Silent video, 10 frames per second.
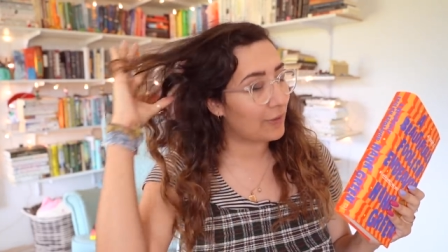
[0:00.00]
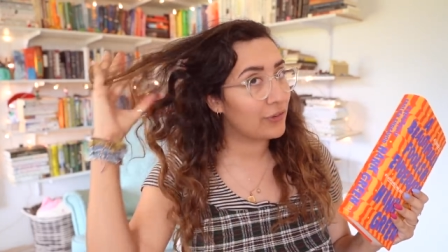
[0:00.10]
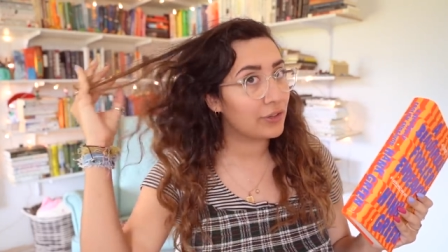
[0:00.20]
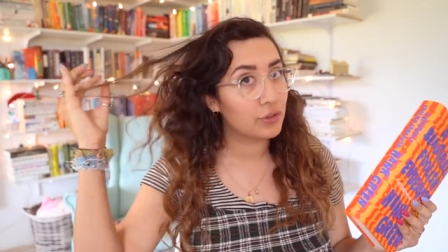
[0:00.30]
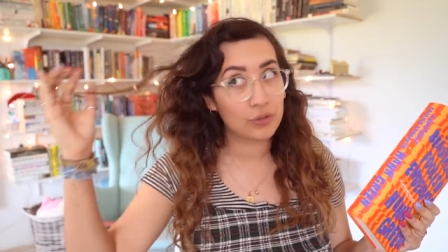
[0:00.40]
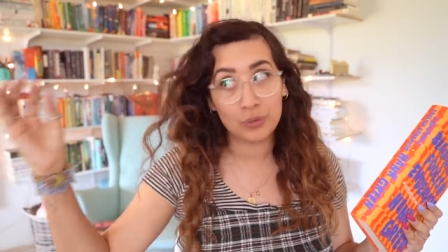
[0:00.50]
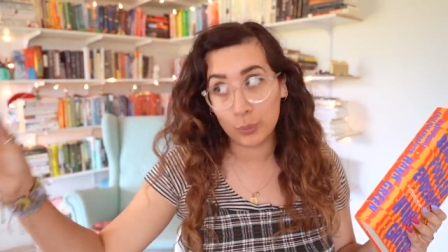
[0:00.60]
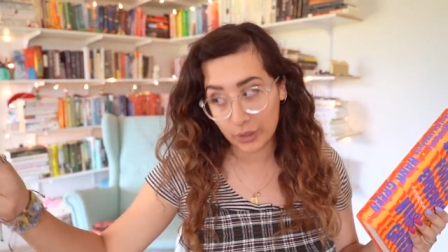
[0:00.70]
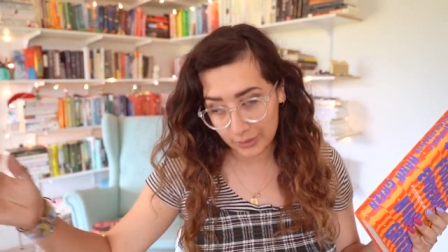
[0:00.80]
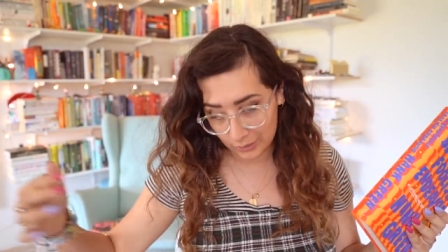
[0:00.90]
feel like there's this
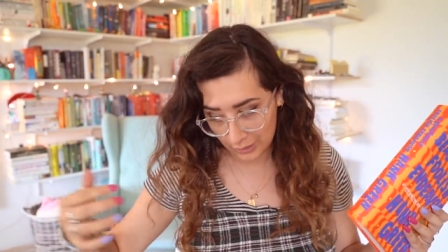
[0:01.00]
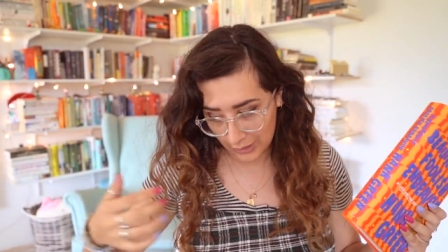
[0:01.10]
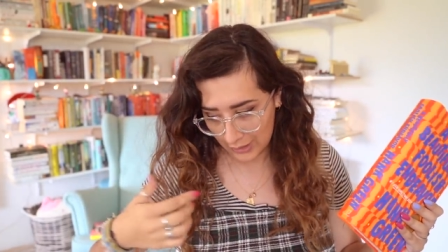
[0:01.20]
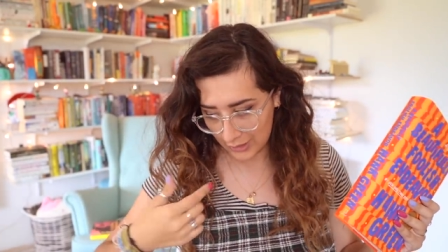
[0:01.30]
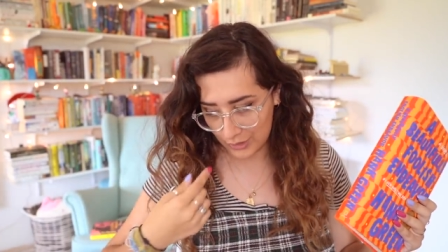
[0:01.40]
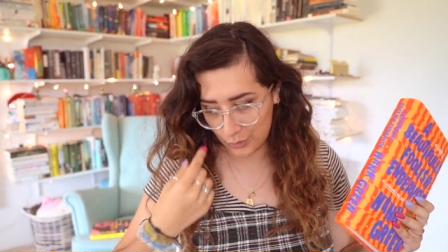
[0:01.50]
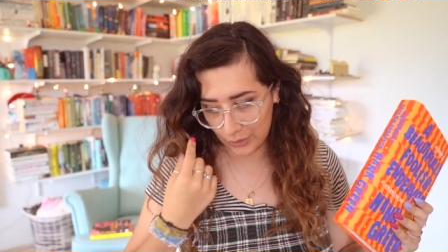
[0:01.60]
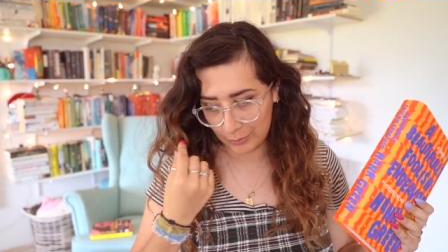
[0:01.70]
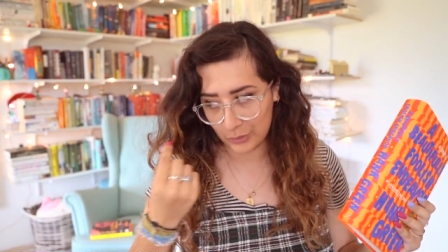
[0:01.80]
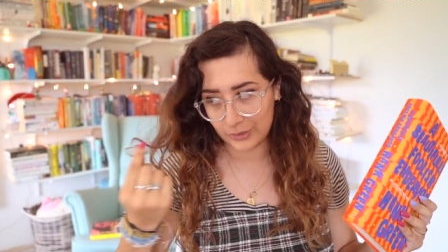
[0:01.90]
one, this
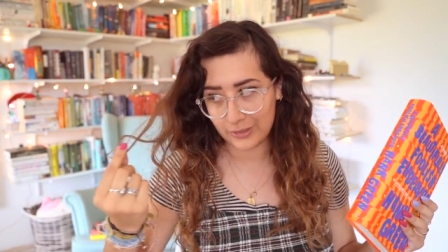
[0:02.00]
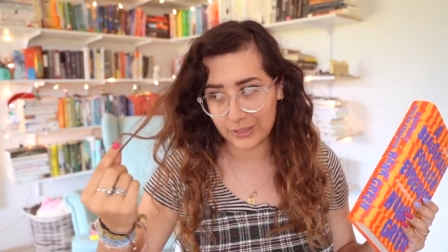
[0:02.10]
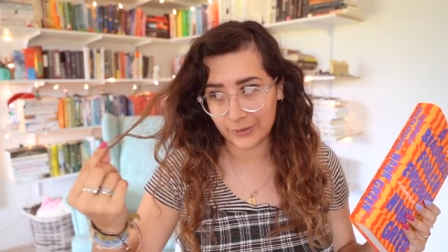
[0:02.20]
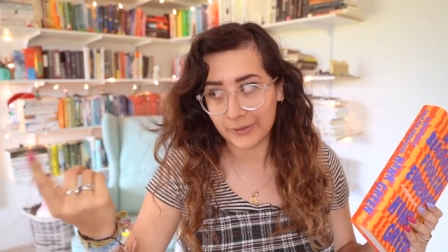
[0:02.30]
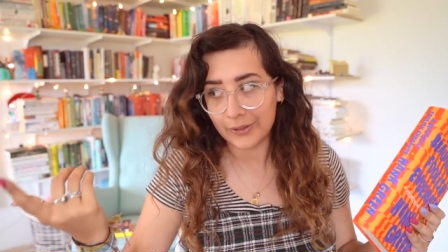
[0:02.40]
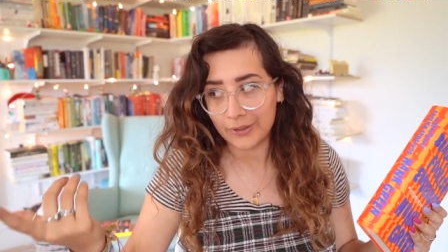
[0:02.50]
one boy right here.